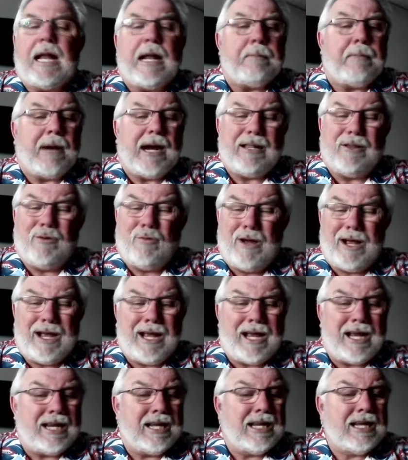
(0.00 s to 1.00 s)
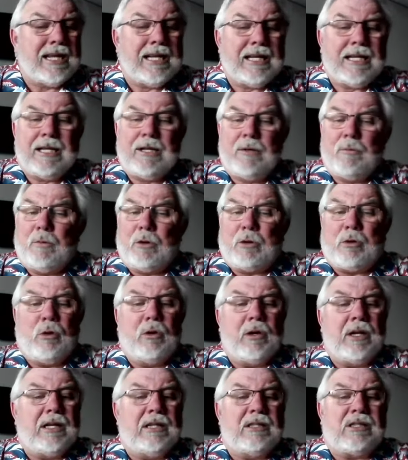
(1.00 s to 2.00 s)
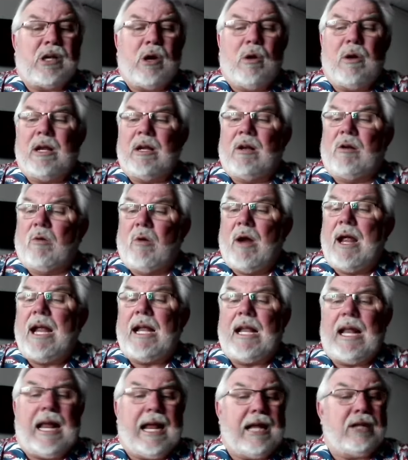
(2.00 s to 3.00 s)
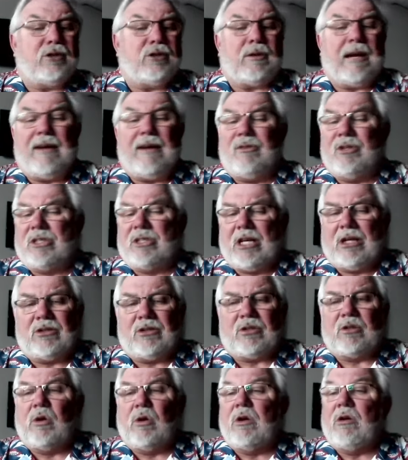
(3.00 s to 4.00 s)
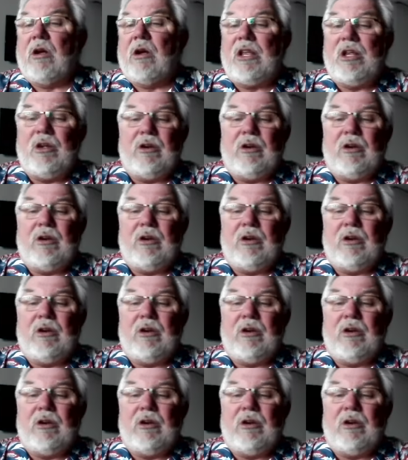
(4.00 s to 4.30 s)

And by the way, recruiting is going great and travel sales are going great.